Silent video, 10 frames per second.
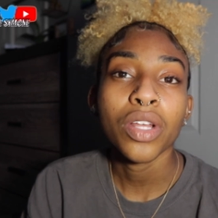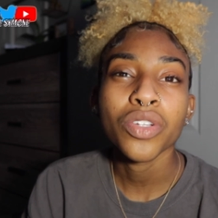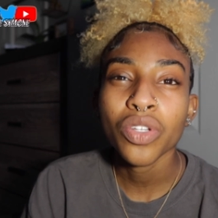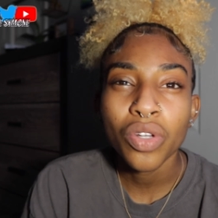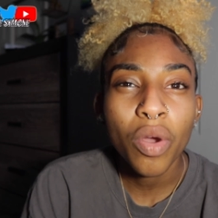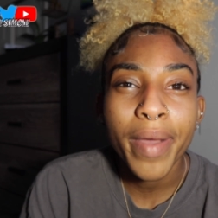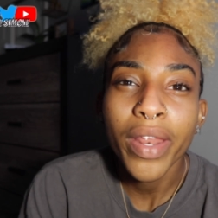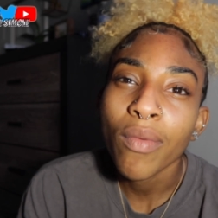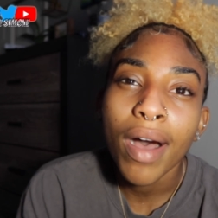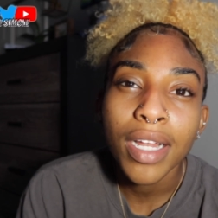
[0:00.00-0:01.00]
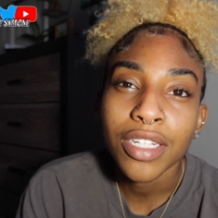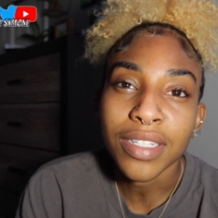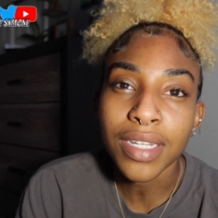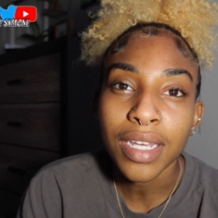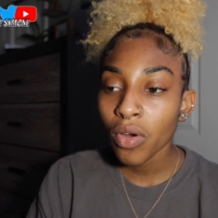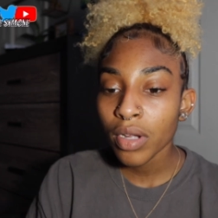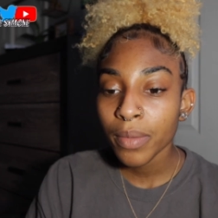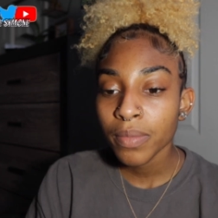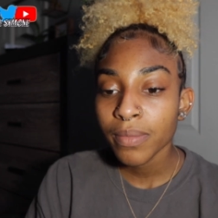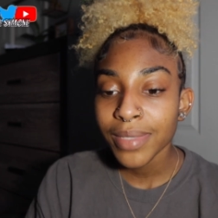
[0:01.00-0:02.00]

there's nobody watches it, or